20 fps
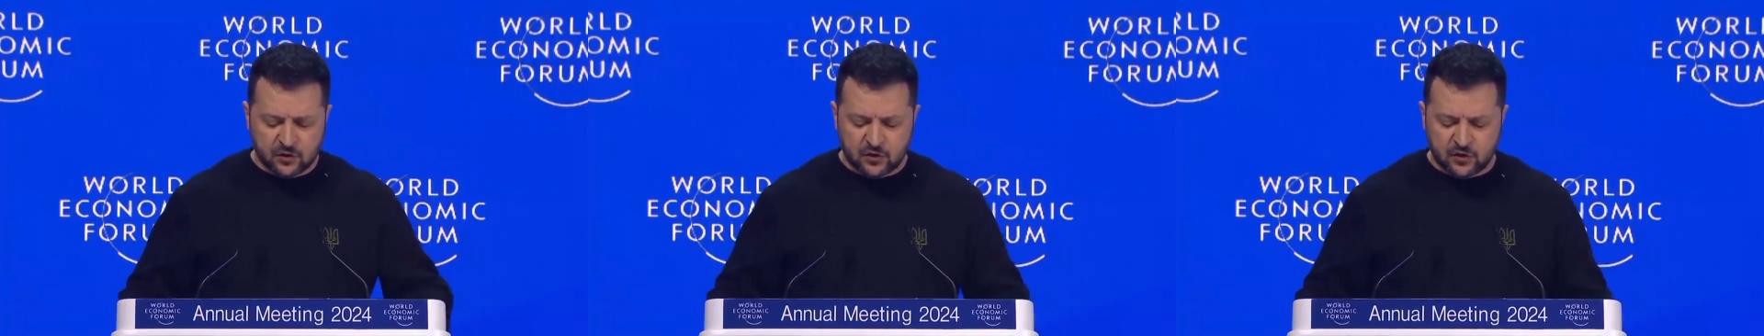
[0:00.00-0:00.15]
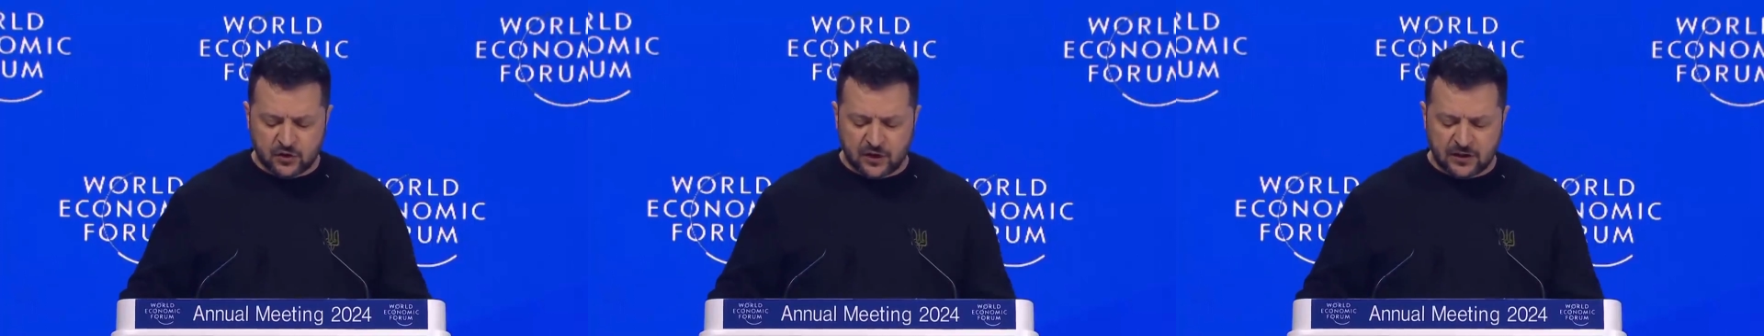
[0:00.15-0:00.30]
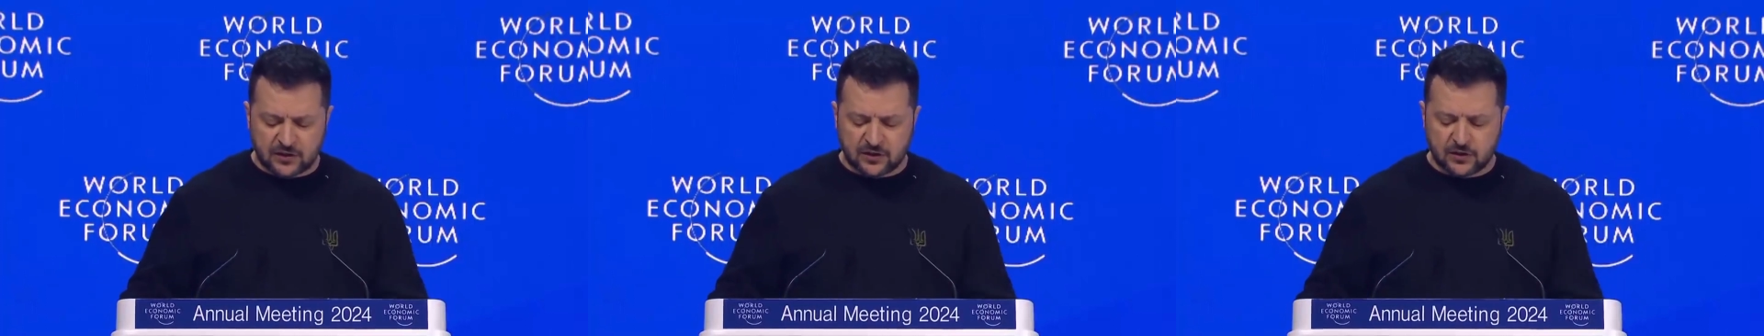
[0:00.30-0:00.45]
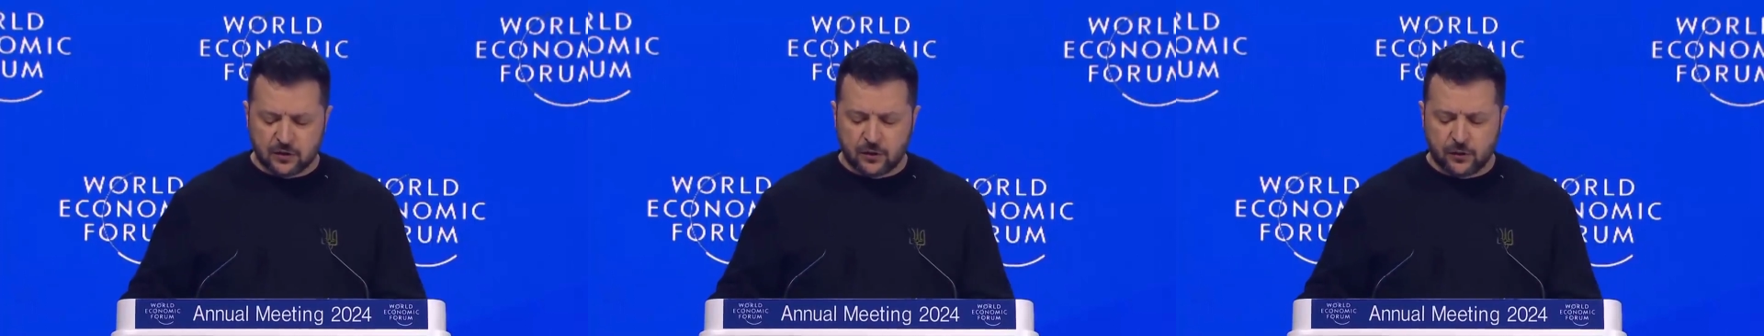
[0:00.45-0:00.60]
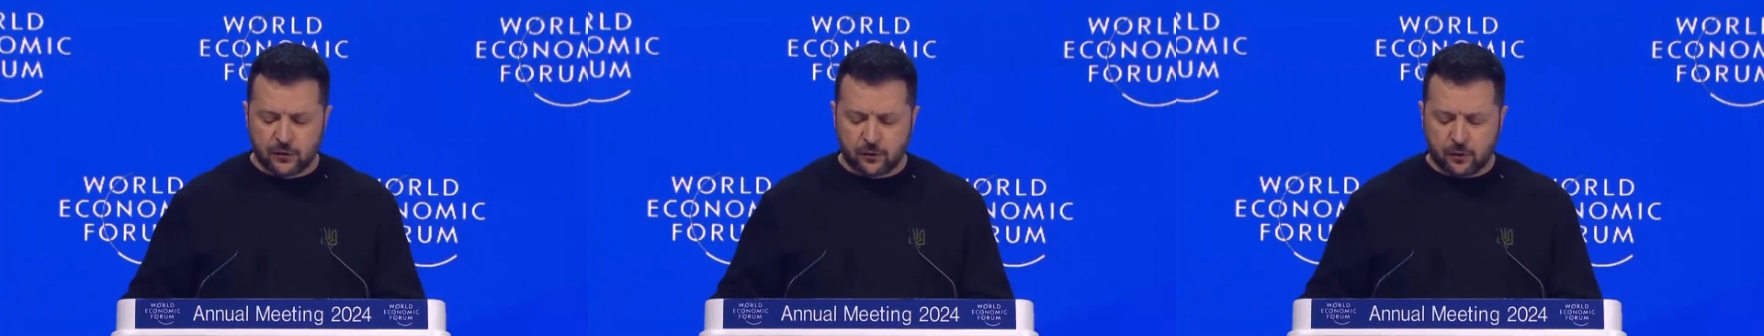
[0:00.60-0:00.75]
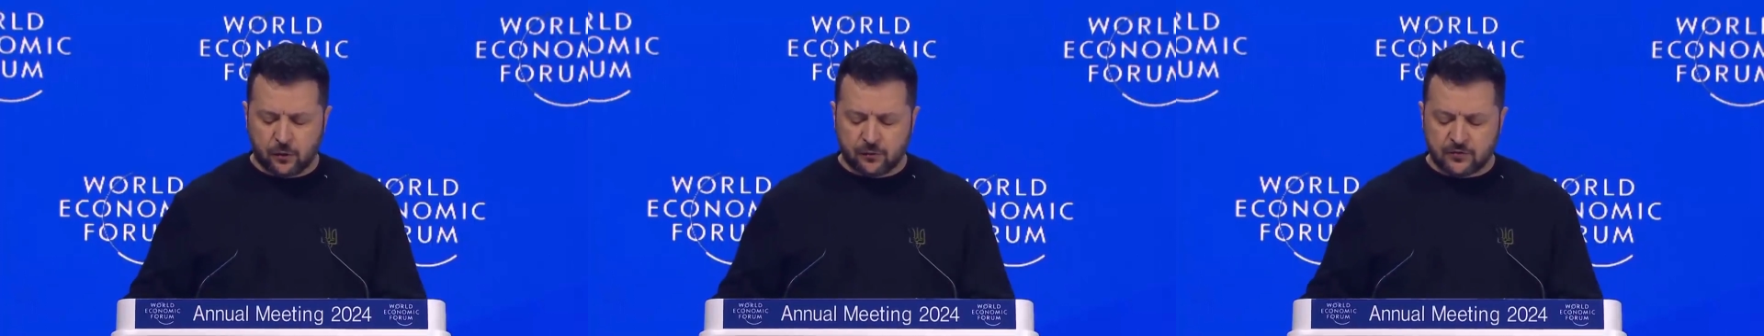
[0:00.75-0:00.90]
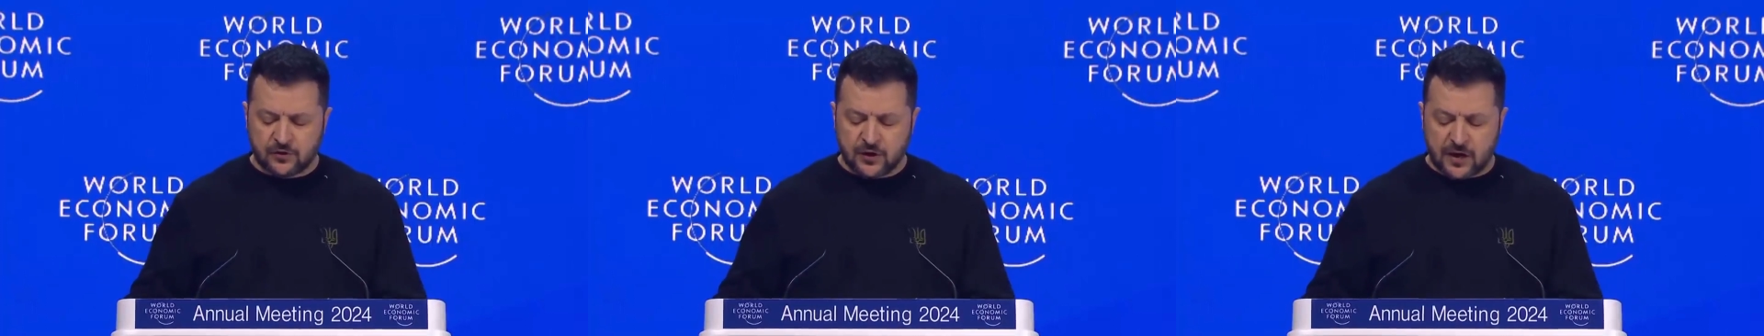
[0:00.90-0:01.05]

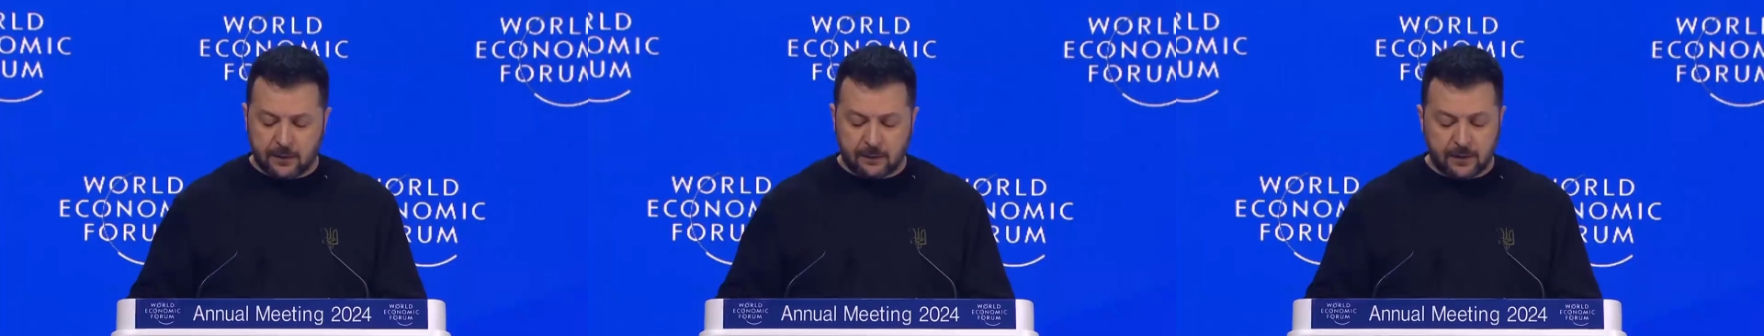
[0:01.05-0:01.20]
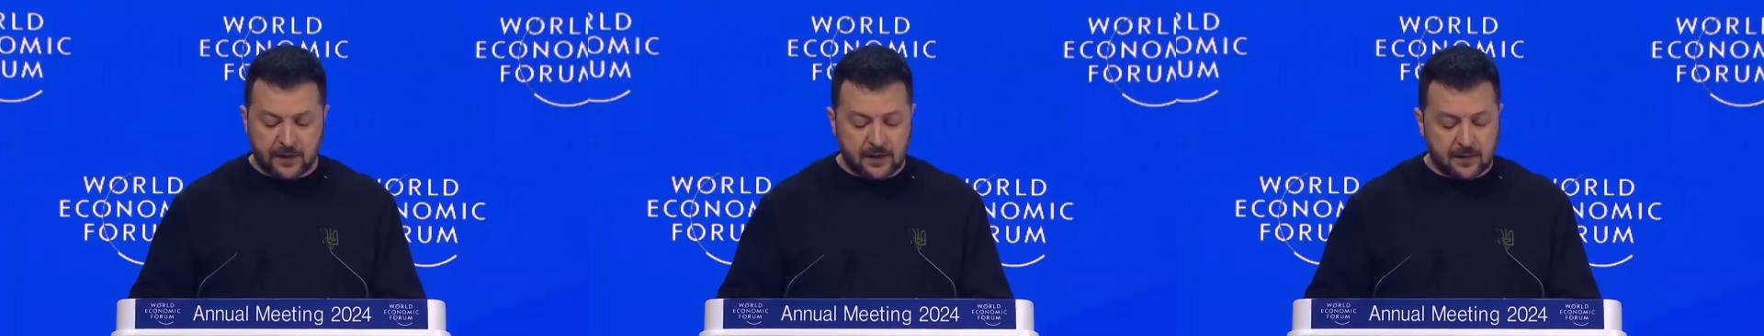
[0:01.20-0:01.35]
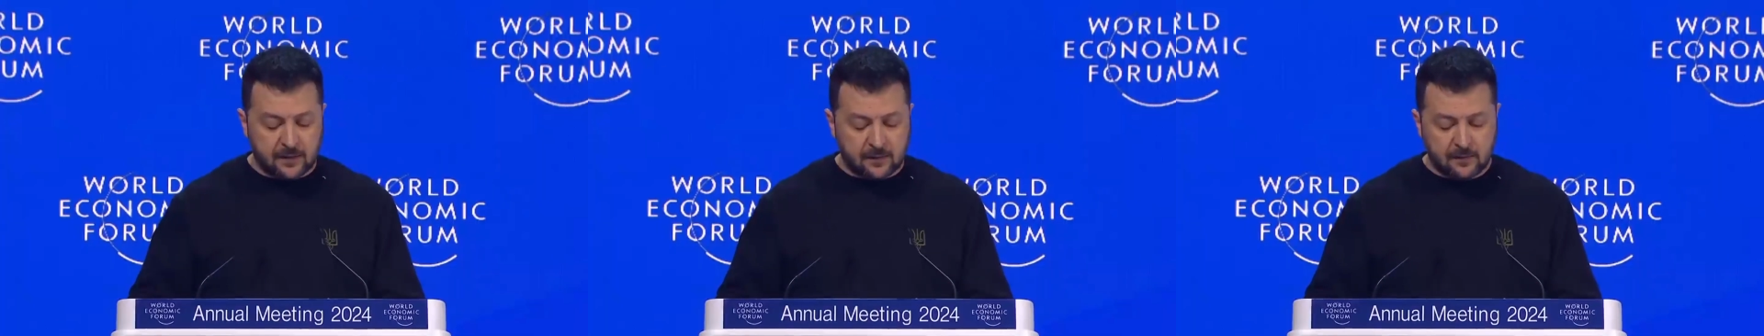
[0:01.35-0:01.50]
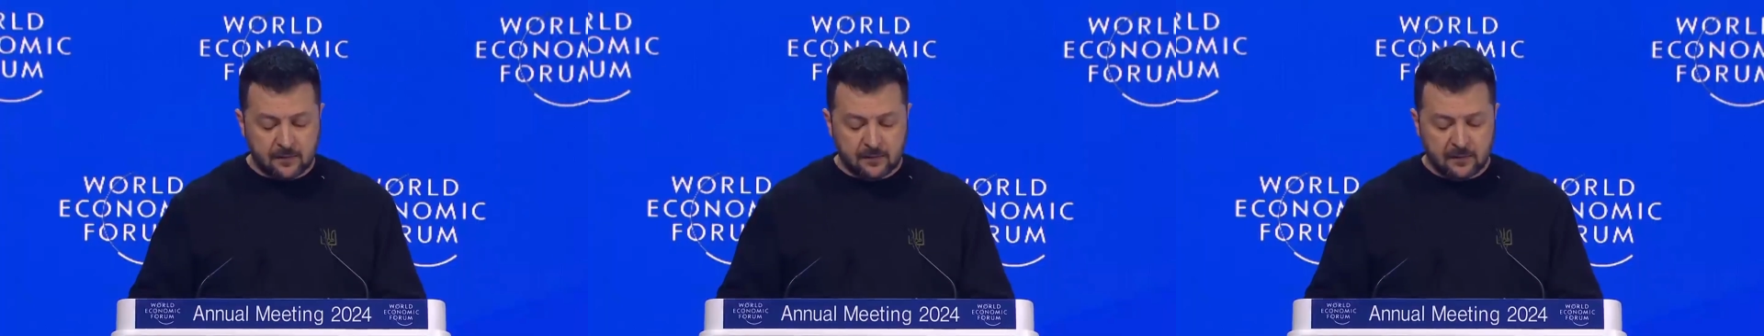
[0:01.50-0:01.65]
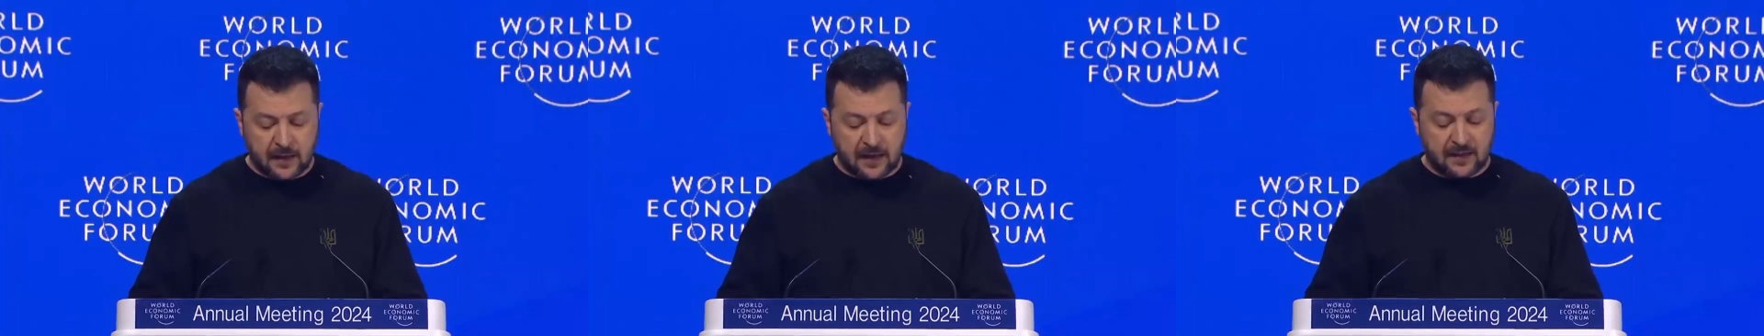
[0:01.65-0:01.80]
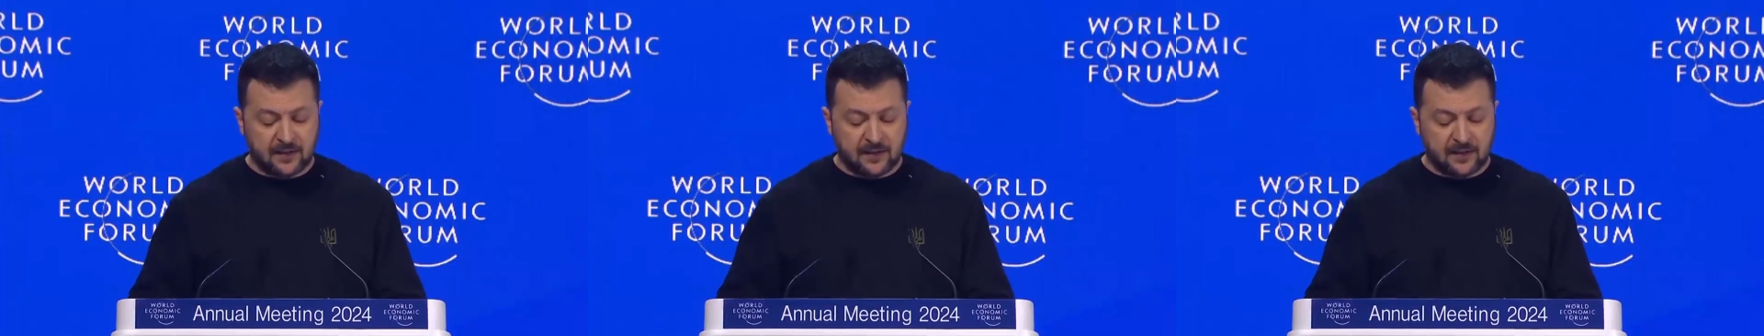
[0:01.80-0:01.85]
Chancellor of Germany